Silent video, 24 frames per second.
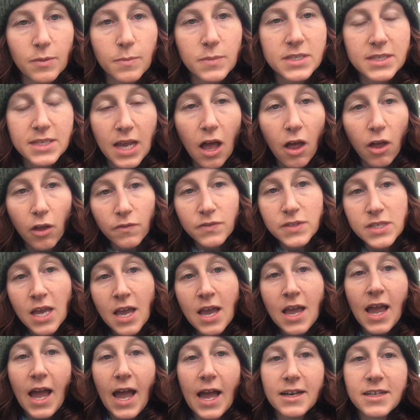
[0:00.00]
themselves
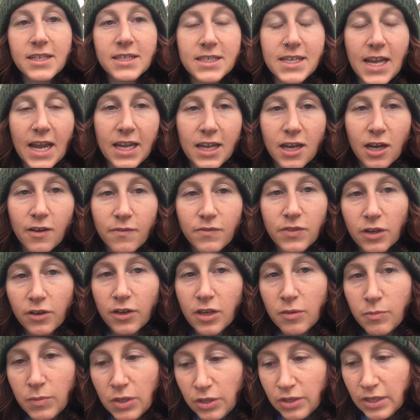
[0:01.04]
and to take care of their
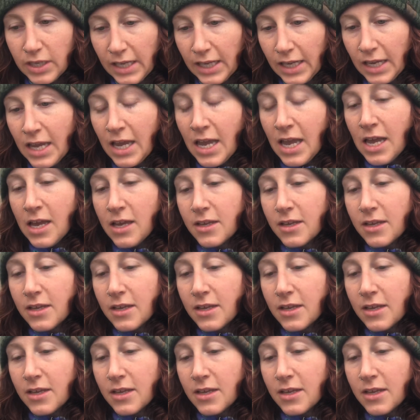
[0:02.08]
community.